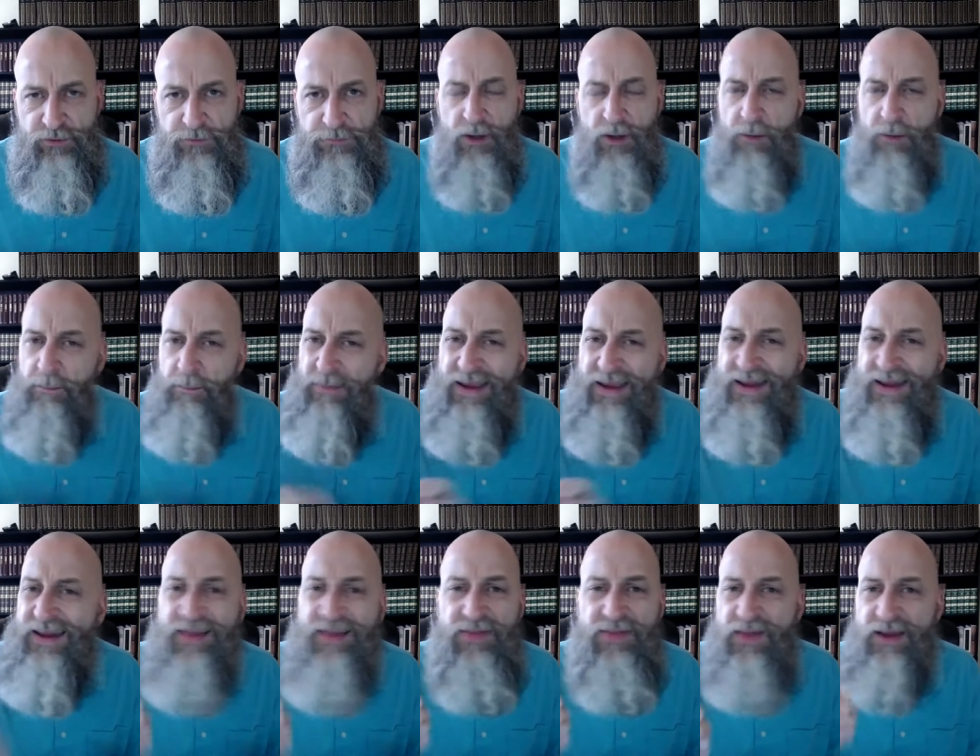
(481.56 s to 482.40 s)

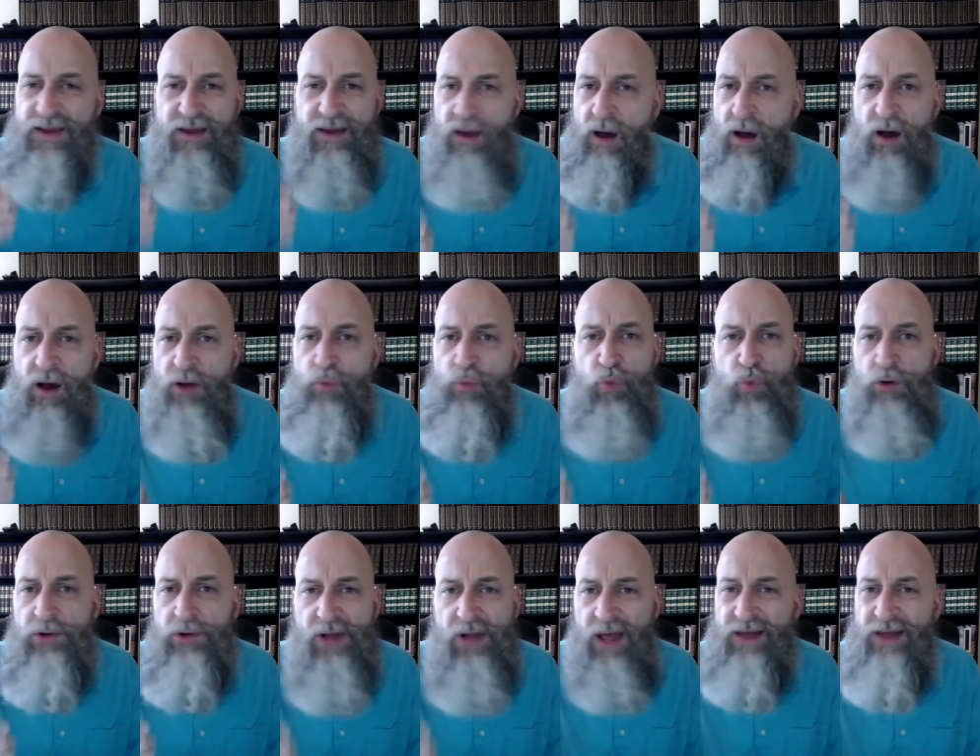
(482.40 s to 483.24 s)
meaning that God will
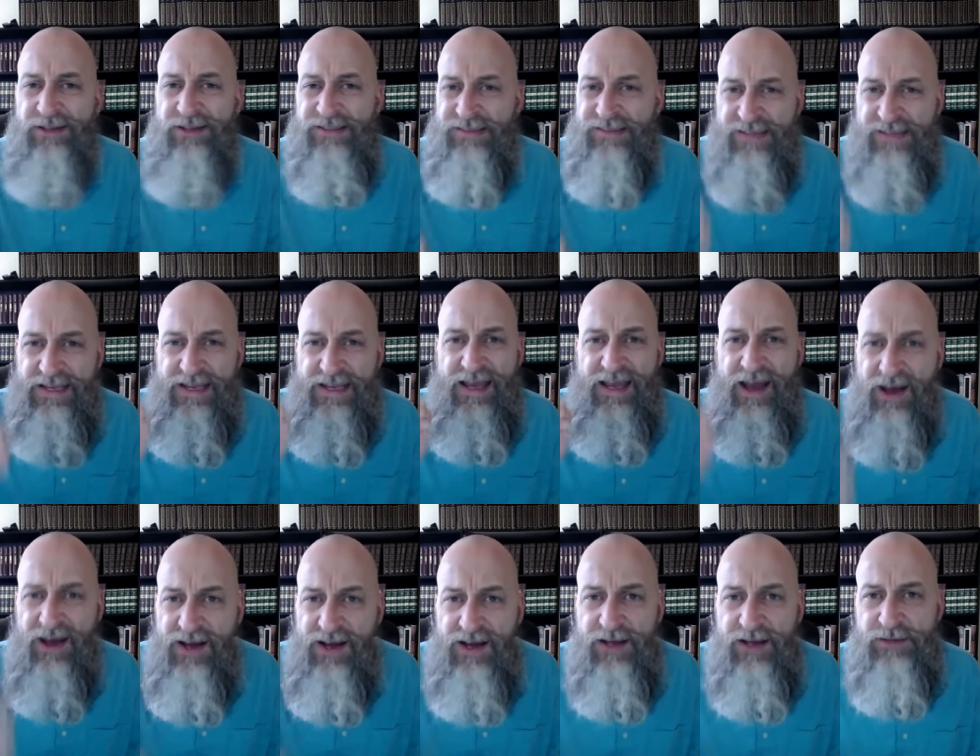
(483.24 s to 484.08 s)
not see
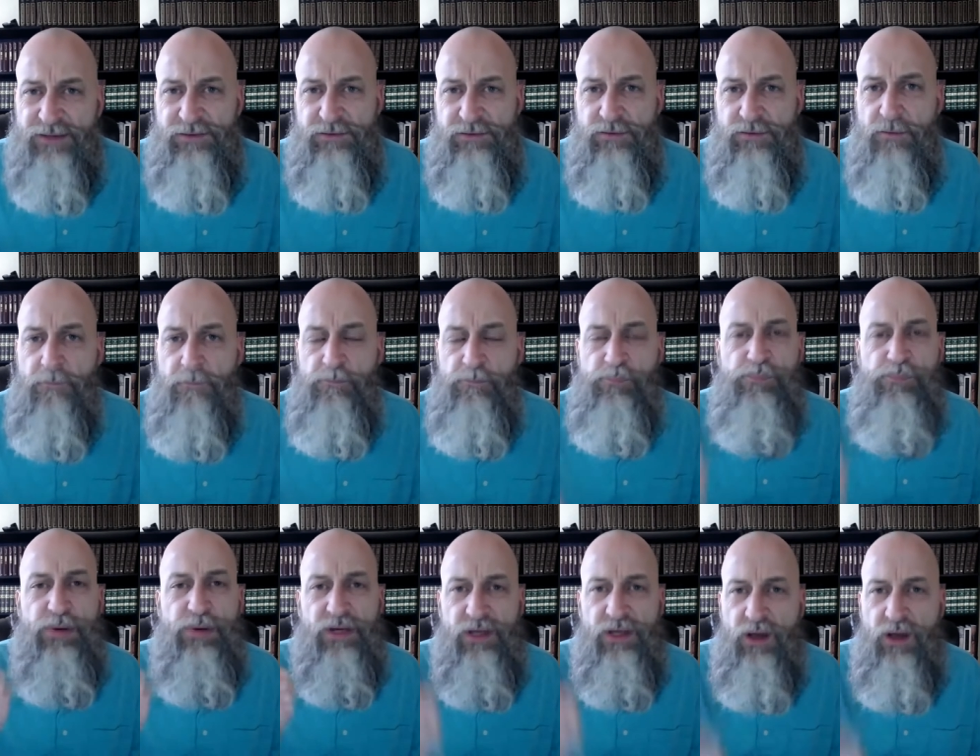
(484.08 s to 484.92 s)
us,
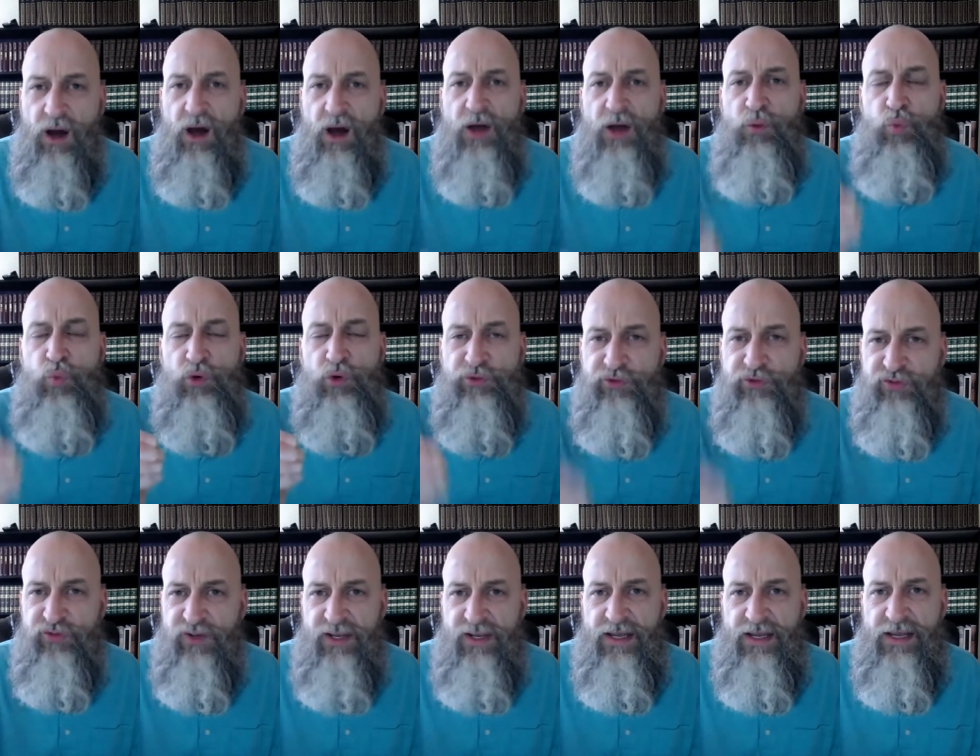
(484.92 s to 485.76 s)
but God will
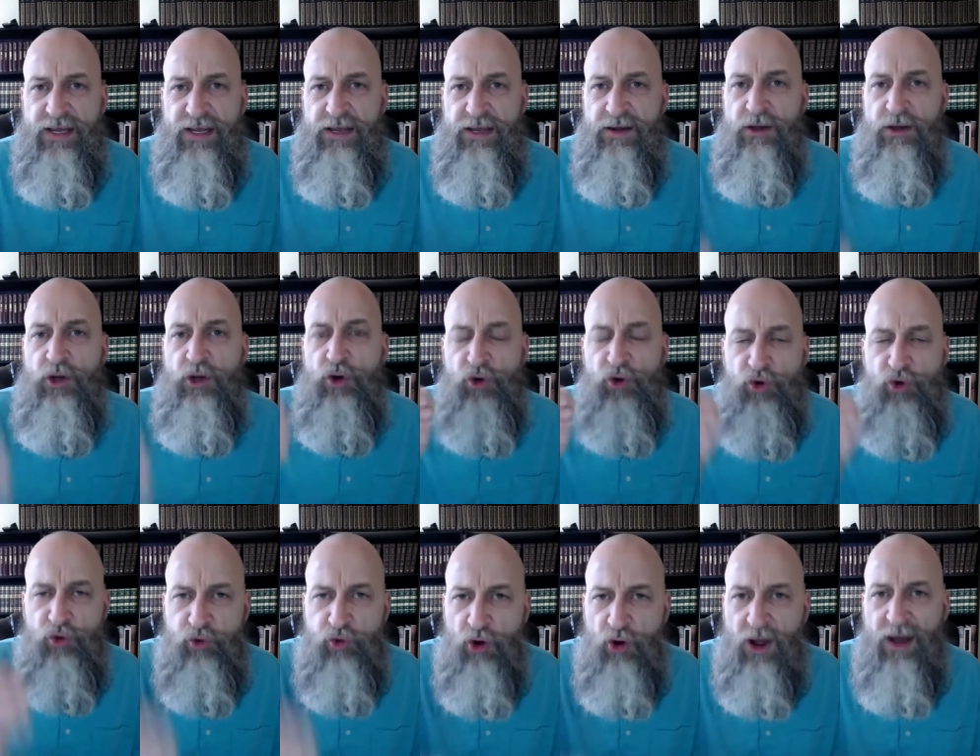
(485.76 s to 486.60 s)
see
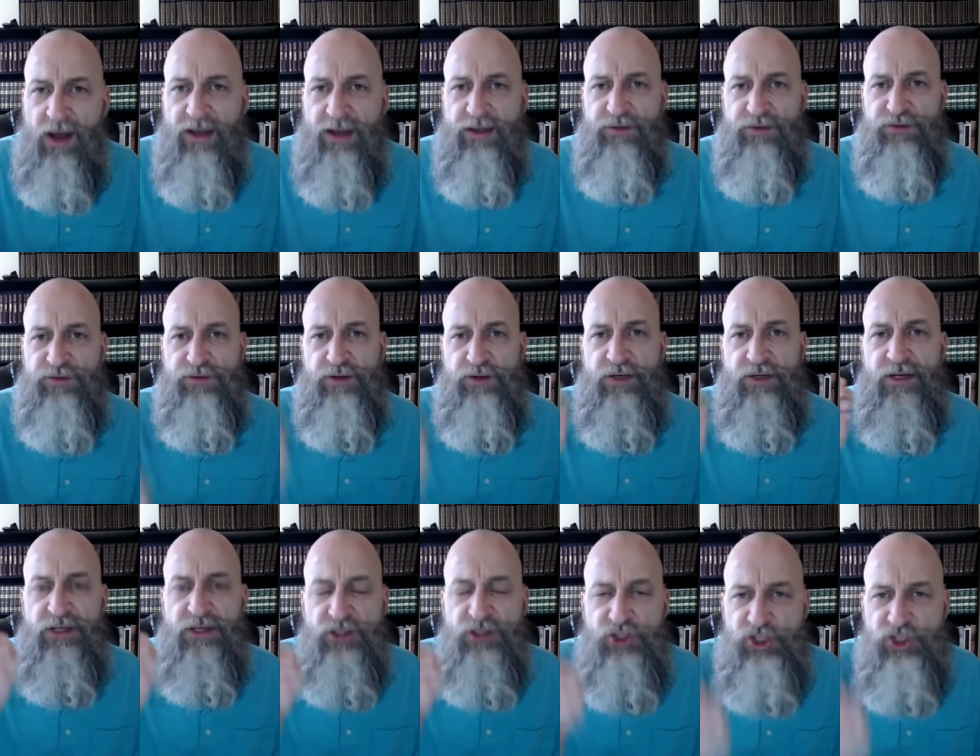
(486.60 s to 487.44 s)
Christ,
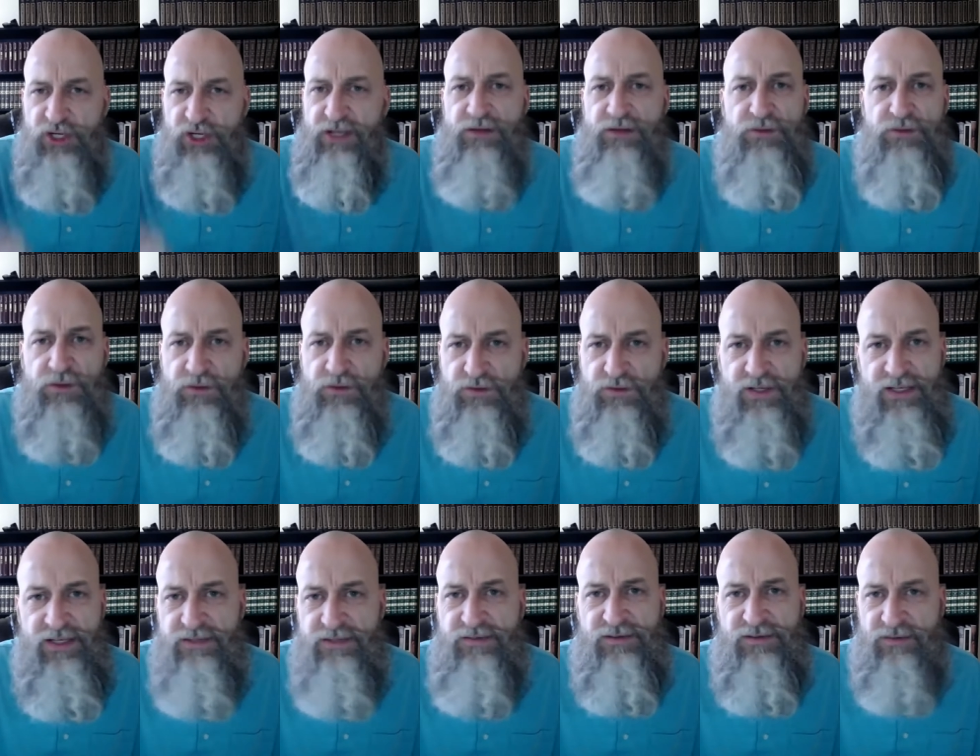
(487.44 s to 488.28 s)
Jesus
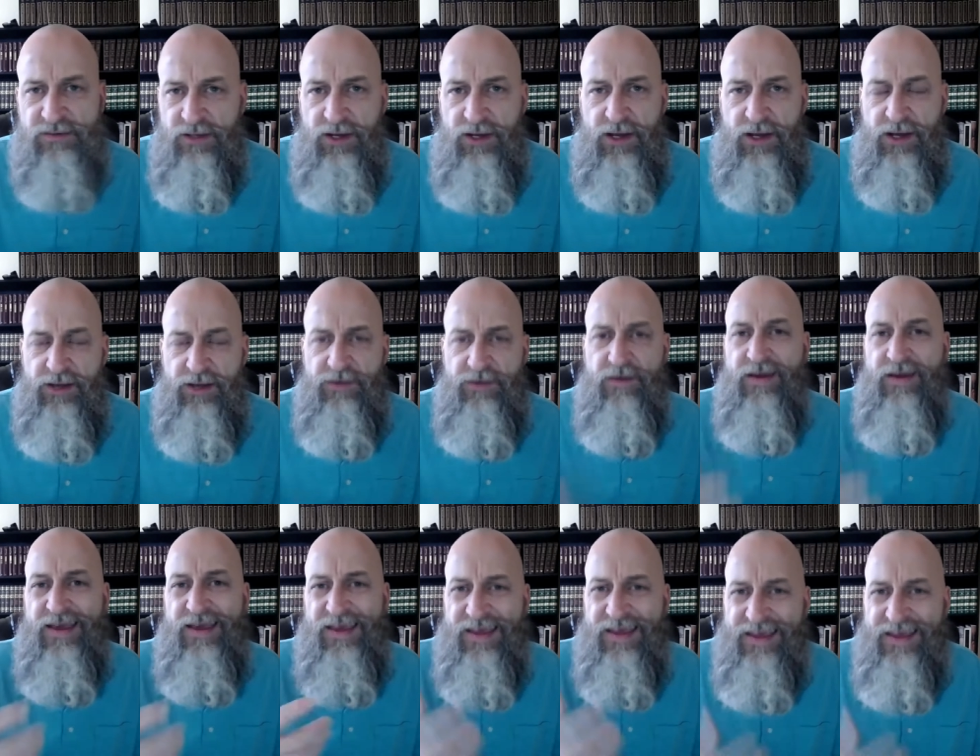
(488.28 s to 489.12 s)
his Son,
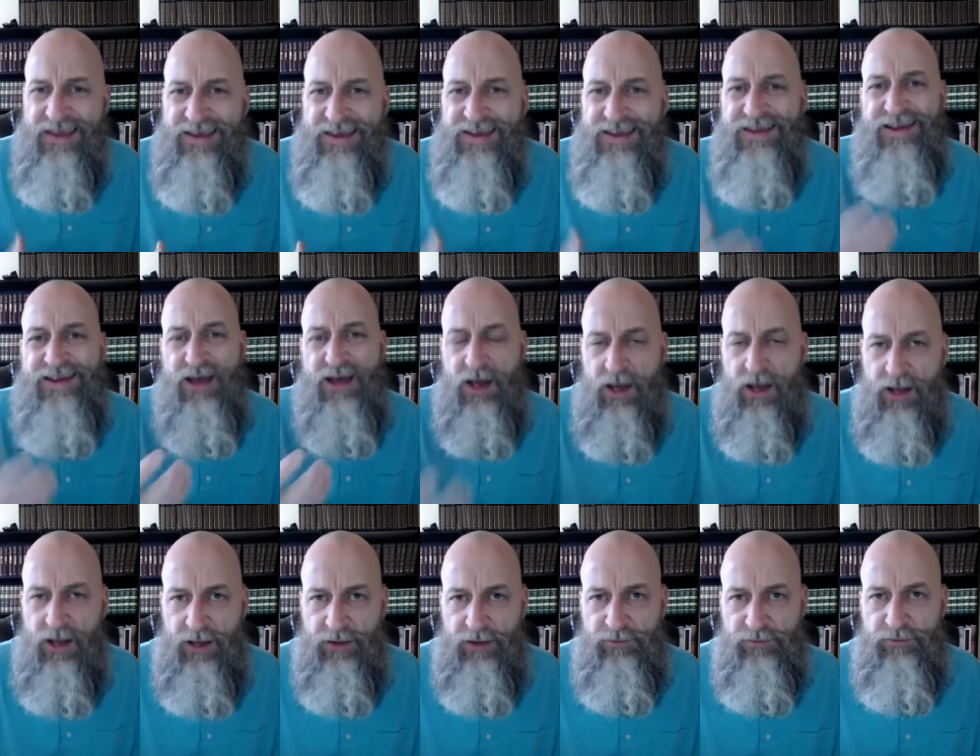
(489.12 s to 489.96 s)
in
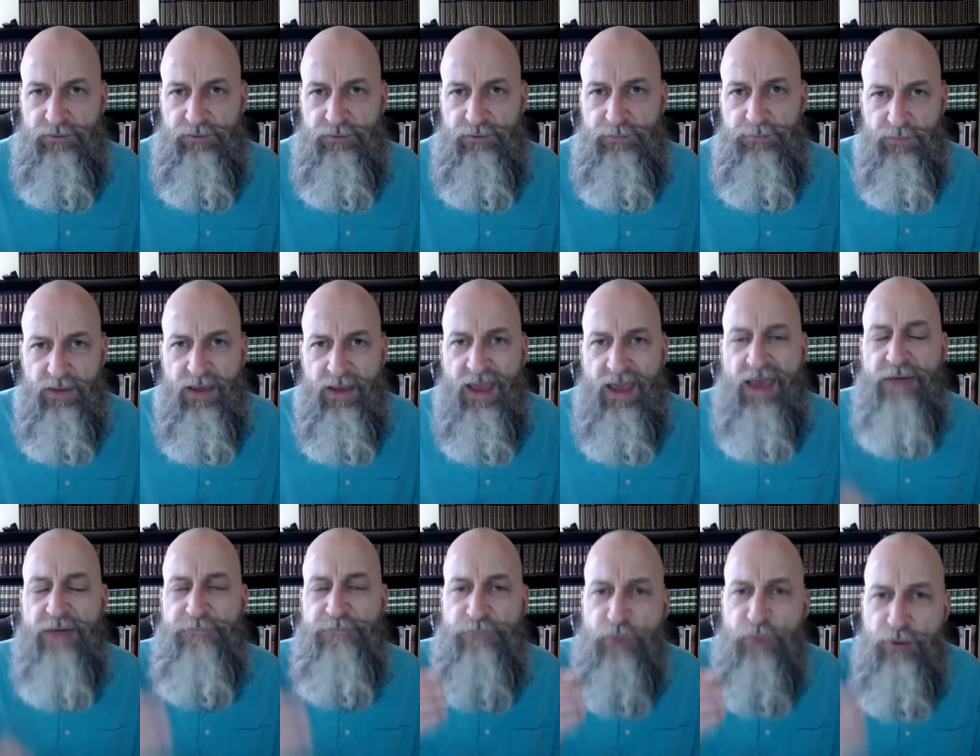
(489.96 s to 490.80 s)
us. And
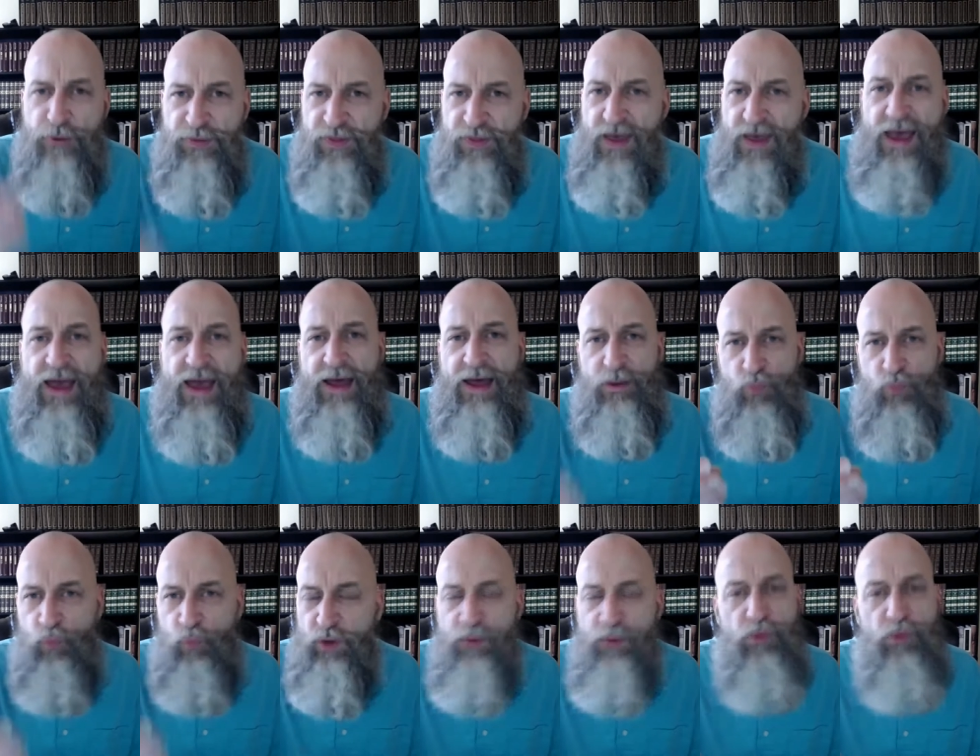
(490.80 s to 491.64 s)
for that,
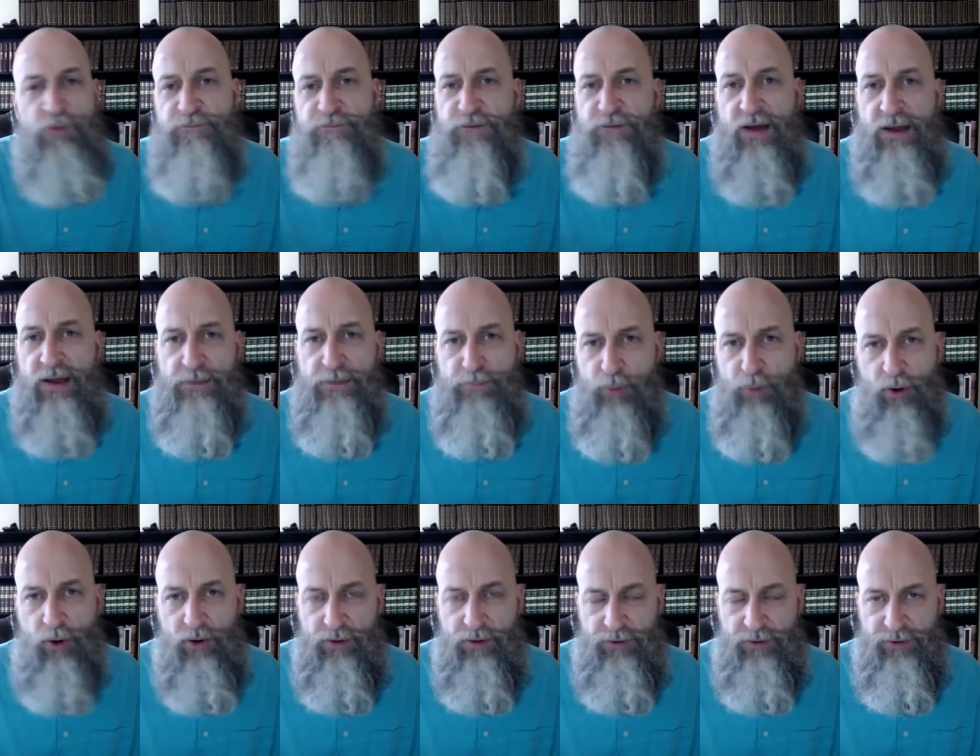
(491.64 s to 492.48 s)
we will find
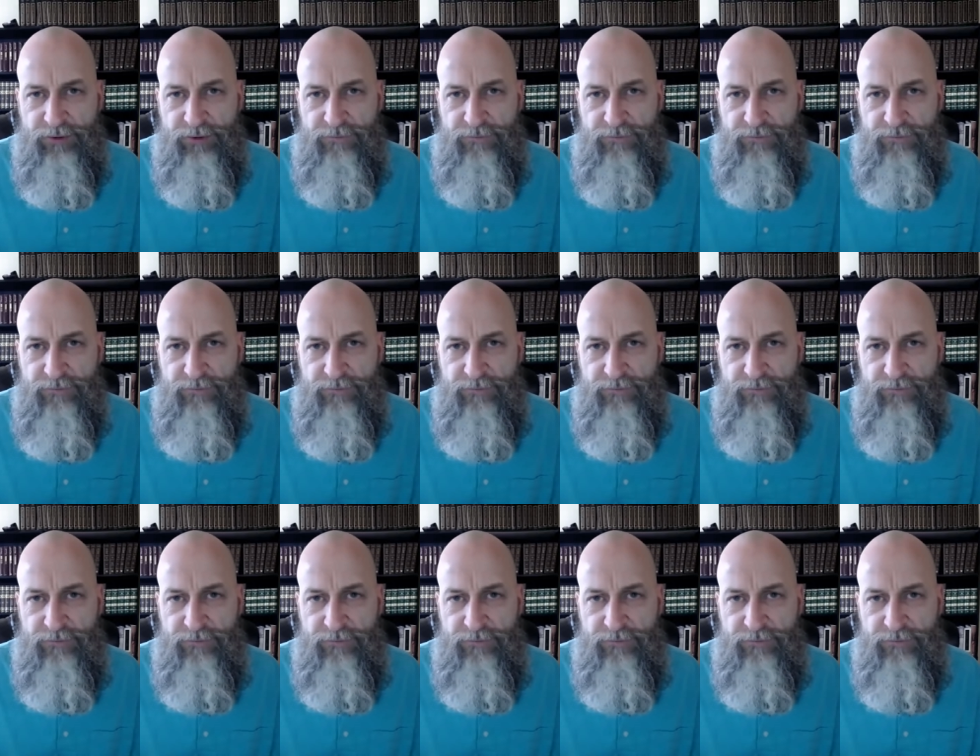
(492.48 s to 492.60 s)
pardon.